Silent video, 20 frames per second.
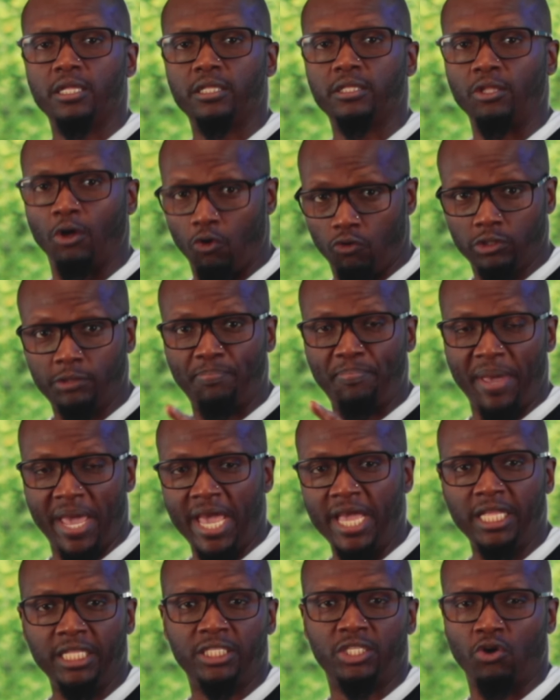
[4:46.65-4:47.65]
those
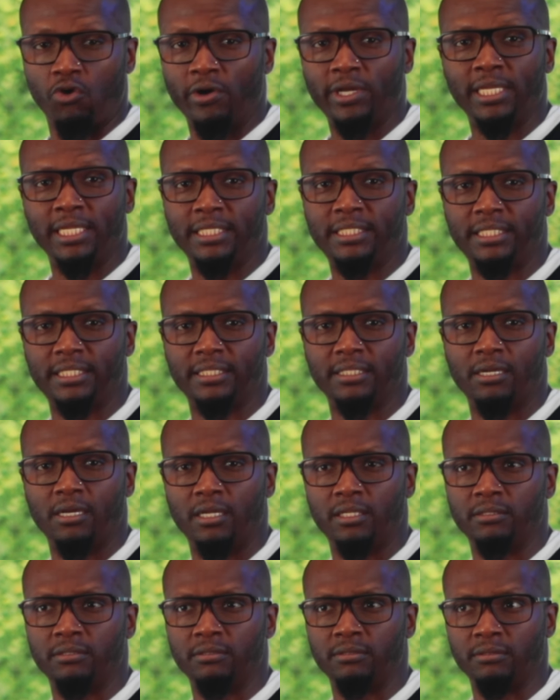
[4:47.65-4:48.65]
paid toilets,
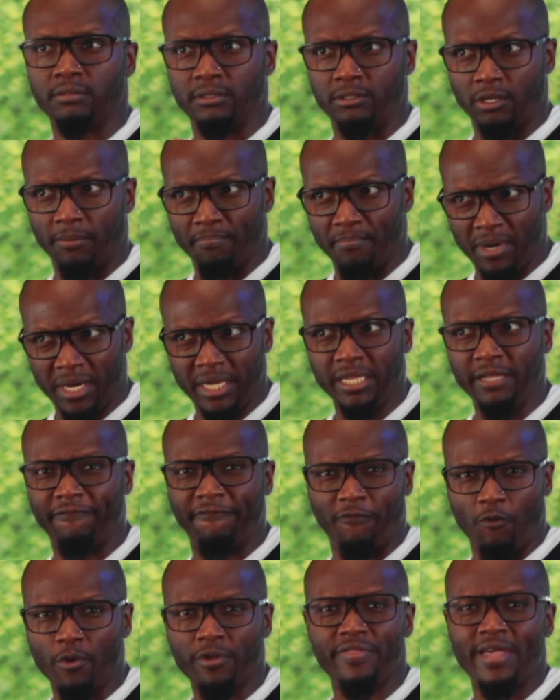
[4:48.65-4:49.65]
the money
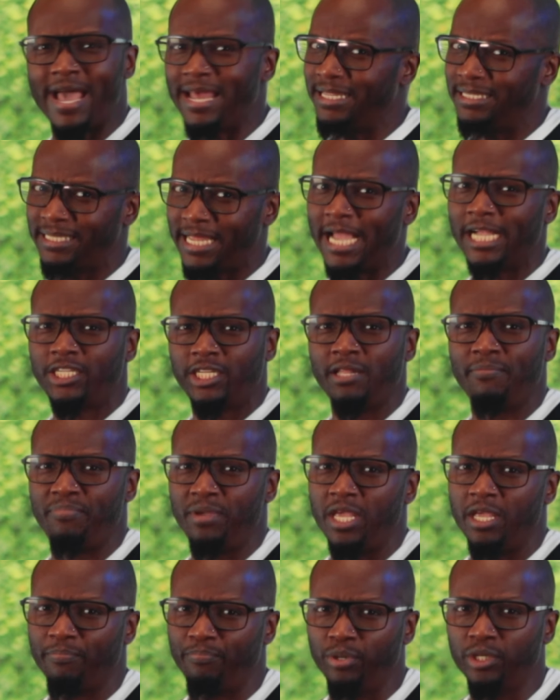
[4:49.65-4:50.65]
for that is actually
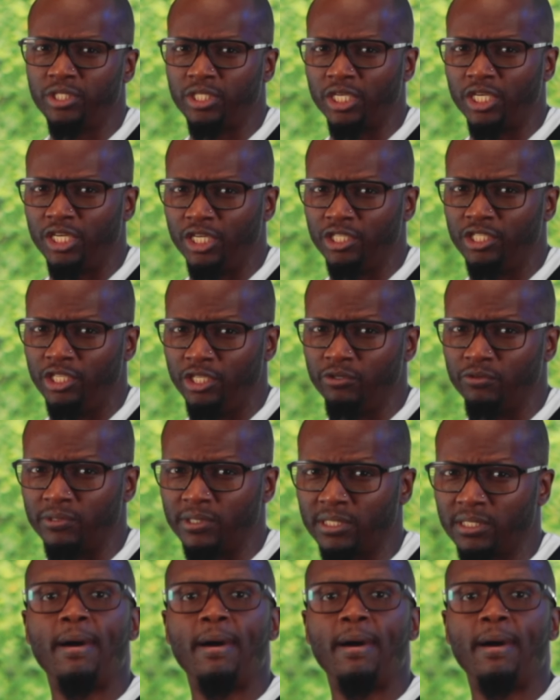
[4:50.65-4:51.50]
being put to good use.